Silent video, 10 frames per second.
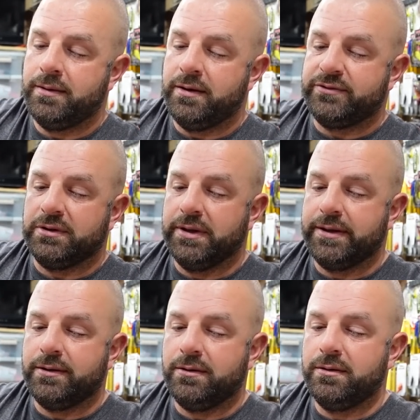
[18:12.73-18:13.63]
Just a
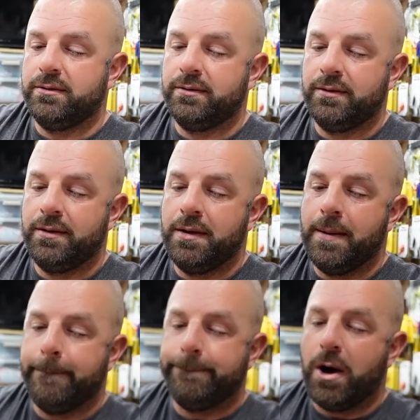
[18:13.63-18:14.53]
little
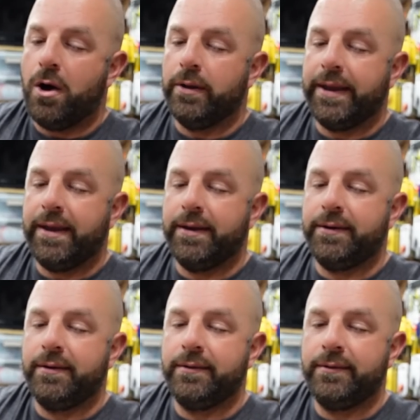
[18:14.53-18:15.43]
ball head.